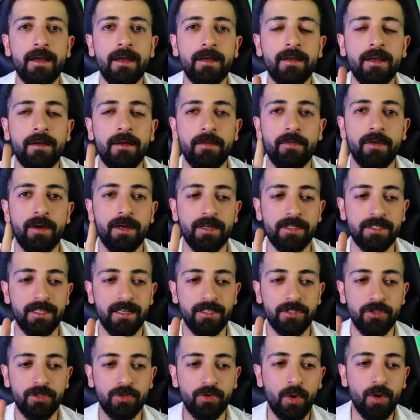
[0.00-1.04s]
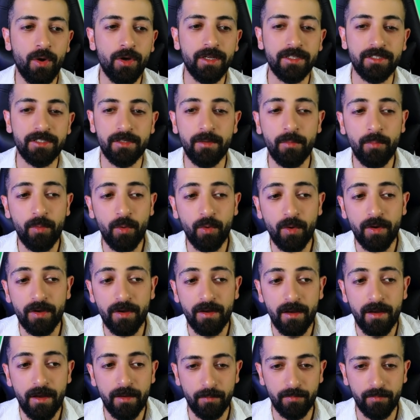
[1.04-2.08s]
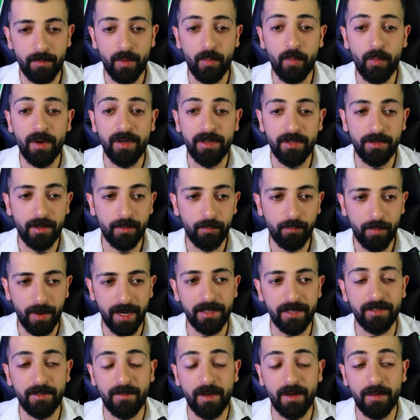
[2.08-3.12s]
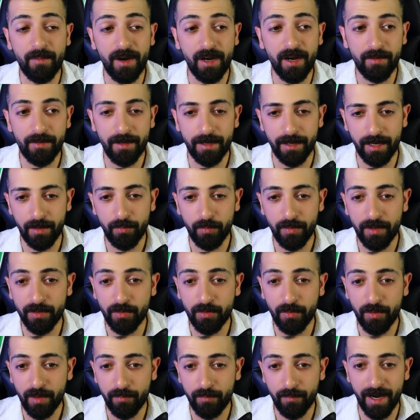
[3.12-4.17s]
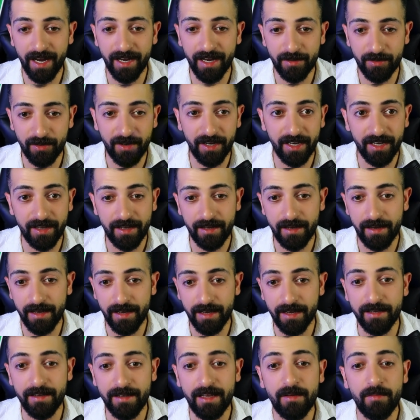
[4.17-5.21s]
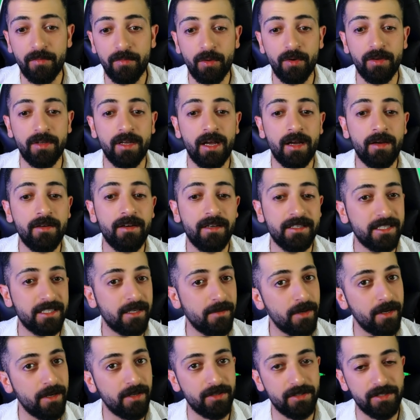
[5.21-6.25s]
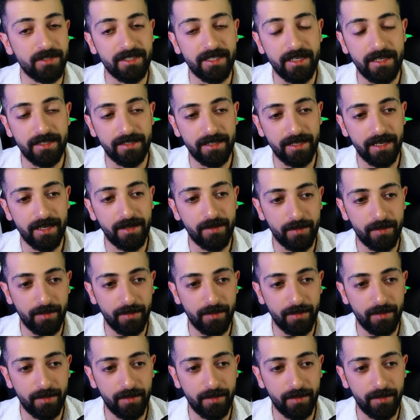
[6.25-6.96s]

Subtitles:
The first and strongest support, from which the price rebounded and we took a buy trade, is at 4,760.